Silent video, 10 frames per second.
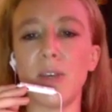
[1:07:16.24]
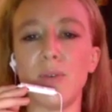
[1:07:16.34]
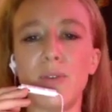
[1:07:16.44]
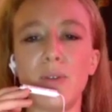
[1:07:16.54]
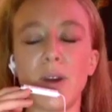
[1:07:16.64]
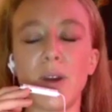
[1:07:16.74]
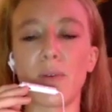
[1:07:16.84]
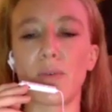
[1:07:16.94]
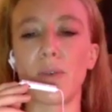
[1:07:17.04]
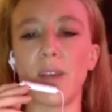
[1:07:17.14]
You do
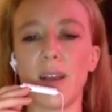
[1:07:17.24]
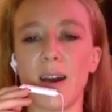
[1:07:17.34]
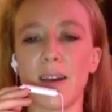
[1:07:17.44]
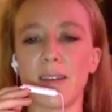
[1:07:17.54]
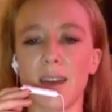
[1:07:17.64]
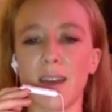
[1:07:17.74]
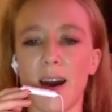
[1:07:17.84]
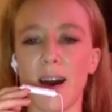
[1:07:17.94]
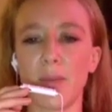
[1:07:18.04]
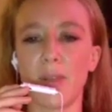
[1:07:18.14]
not realize
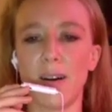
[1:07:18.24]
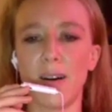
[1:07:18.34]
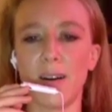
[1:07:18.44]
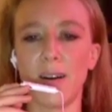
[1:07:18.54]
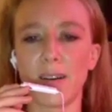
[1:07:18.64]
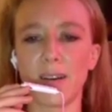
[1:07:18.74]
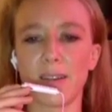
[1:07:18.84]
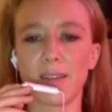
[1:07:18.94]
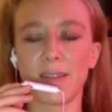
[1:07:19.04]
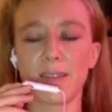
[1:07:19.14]
I belong,
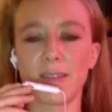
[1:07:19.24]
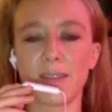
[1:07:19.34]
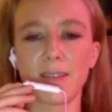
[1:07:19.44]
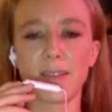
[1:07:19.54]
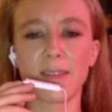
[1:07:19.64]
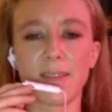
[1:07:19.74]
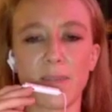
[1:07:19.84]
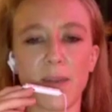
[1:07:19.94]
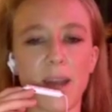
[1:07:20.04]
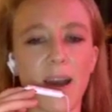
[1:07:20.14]

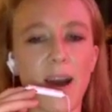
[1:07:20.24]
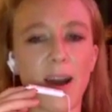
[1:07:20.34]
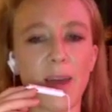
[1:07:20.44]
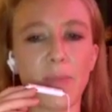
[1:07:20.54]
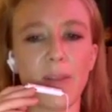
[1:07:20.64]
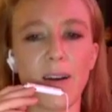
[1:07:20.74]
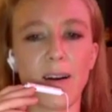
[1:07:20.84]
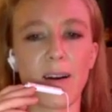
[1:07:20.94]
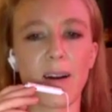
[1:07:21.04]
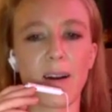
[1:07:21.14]
but I
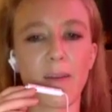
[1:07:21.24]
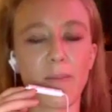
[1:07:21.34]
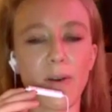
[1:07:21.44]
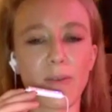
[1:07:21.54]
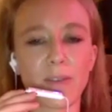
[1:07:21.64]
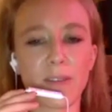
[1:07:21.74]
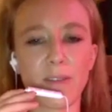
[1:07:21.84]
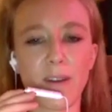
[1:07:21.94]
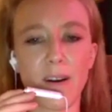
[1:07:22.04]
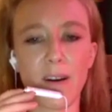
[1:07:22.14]
belong most
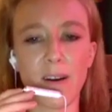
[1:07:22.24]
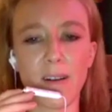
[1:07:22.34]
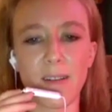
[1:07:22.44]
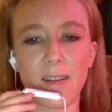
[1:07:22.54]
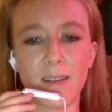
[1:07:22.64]
of all.